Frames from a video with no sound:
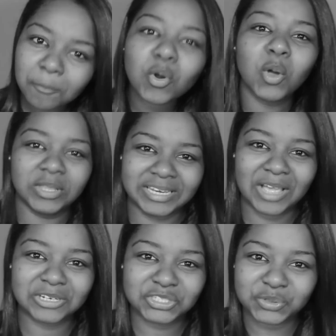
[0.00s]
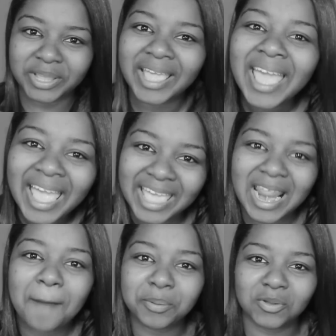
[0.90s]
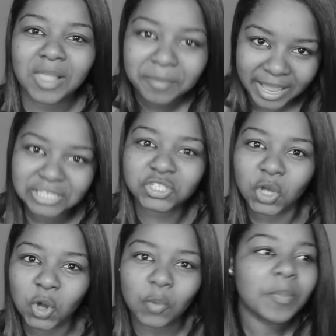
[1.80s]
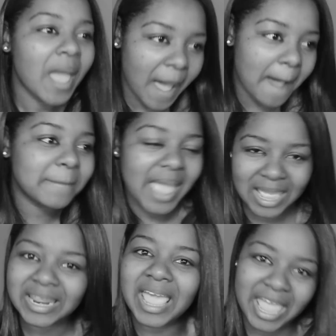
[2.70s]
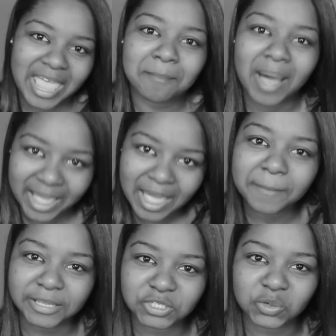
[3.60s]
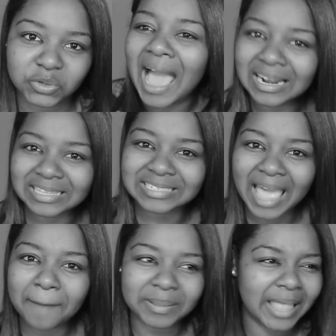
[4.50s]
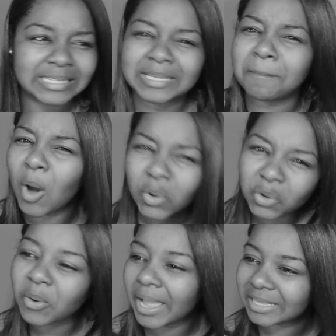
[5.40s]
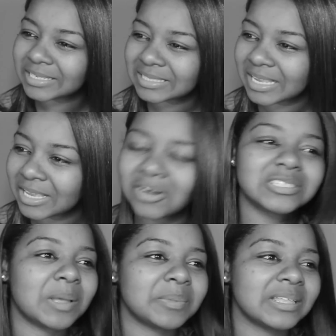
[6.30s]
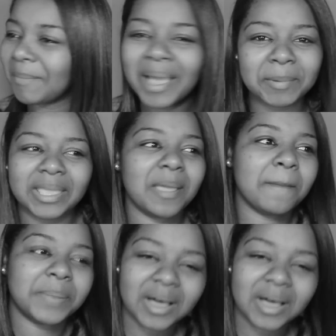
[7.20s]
I'm rolling down the street and I pull up next to who? Amanda and Miami too. How did this happen? Like, did Mona write this in or something? Am I being